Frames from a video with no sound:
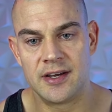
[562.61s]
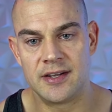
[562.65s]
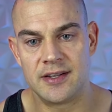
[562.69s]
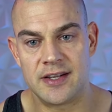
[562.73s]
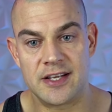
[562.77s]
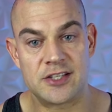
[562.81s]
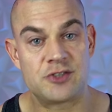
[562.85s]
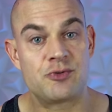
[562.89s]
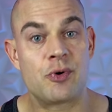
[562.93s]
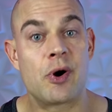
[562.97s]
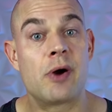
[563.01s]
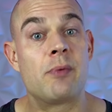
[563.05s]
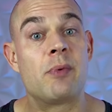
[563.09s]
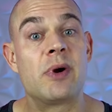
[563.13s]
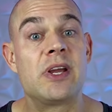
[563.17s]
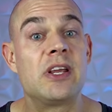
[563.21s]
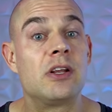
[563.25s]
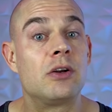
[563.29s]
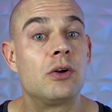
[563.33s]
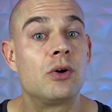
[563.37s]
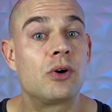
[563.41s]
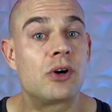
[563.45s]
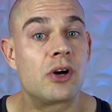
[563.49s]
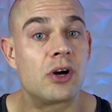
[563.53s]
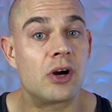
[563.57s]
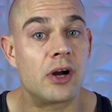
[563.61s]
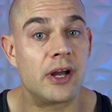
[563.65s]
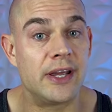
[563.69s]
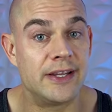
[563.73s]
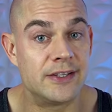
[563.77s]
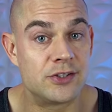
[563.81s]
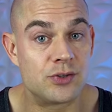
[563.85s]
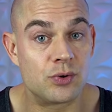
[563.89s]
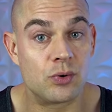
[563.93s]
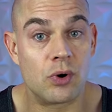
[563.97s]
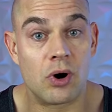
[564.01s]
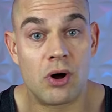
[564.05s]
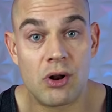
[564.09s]
That's why when you look
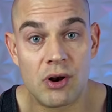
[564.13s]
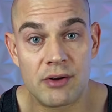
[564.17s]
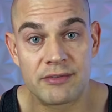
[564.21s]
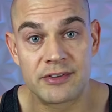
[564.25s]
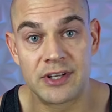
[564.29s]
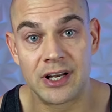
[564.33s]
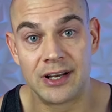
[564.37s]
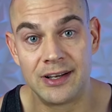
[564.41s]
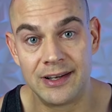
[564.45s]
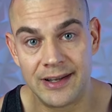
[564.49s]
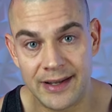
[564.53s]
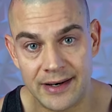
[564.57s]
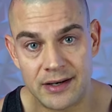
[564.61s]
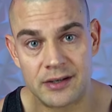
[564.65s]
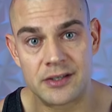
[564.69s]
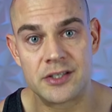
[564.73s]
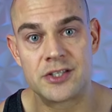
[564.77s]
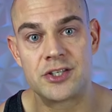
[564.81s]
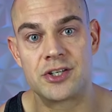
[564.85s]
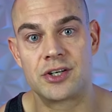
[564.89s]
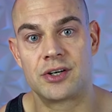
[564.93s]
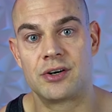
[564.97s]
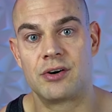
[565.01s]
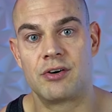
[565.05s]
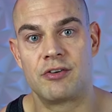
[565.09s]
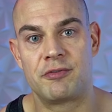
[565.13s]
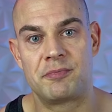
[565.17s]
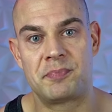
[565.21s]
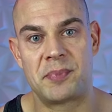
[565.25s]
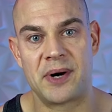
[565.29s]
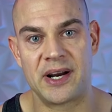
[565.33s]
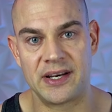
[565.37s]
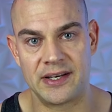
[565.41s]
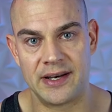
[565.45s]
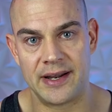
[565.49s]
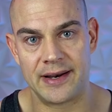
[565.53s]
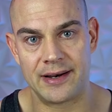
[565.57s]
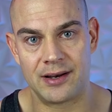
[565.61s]
into all of the literature of
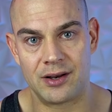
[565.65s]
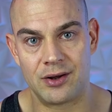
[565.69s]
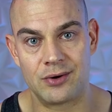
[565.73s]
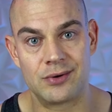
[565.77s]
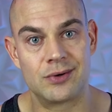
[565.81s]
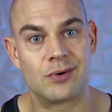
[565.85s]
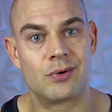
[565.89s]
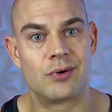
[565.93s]
pregnenolone